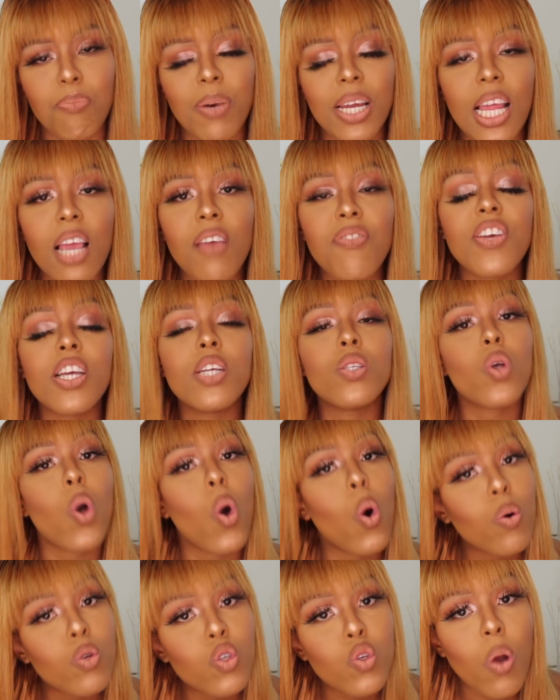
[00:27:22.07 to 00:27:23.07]
But if he
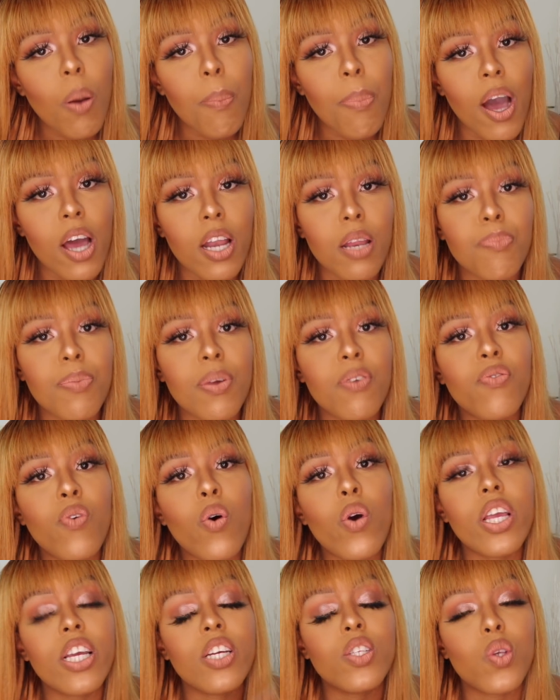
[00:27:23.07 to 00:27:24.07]
told you about it
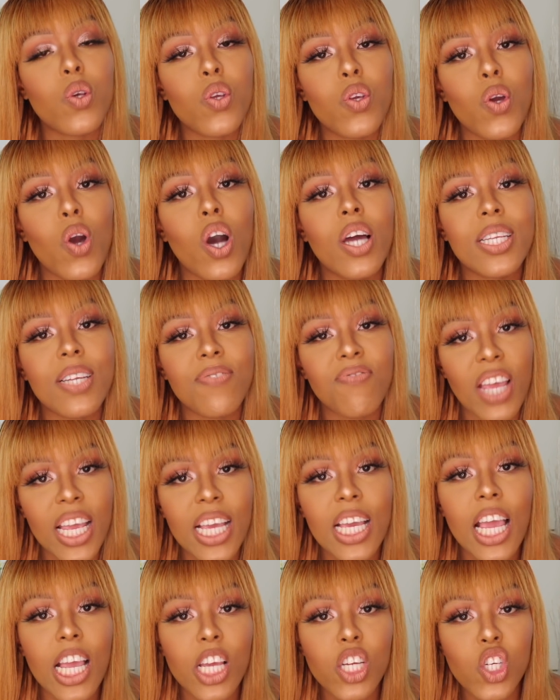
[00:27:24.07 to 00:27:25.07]
before he took you on
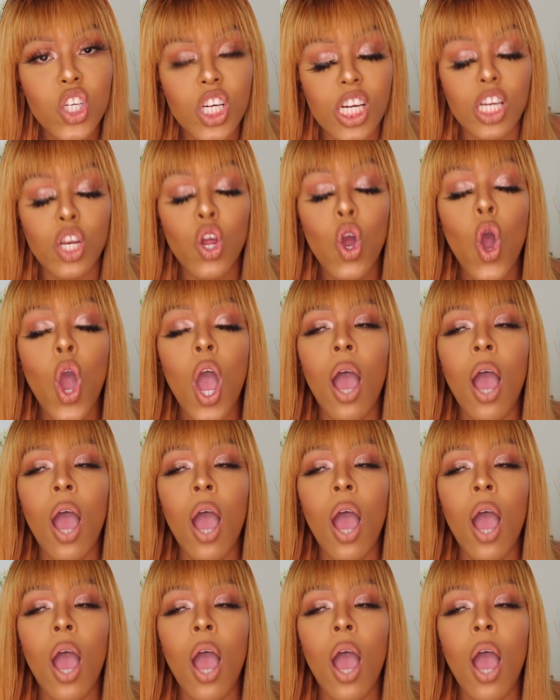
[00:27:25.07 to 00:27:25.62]
vacation,